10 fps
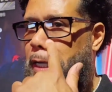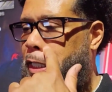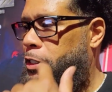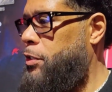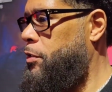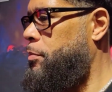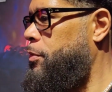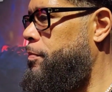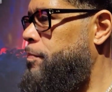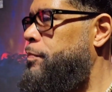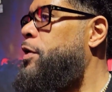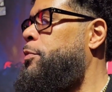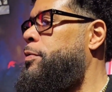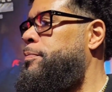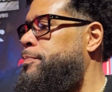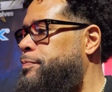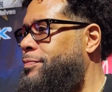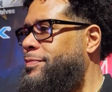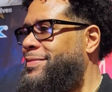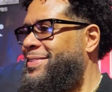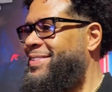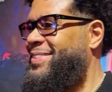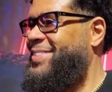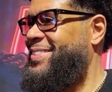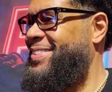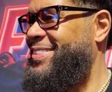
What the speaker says: Haney, what happened up there with Oscar?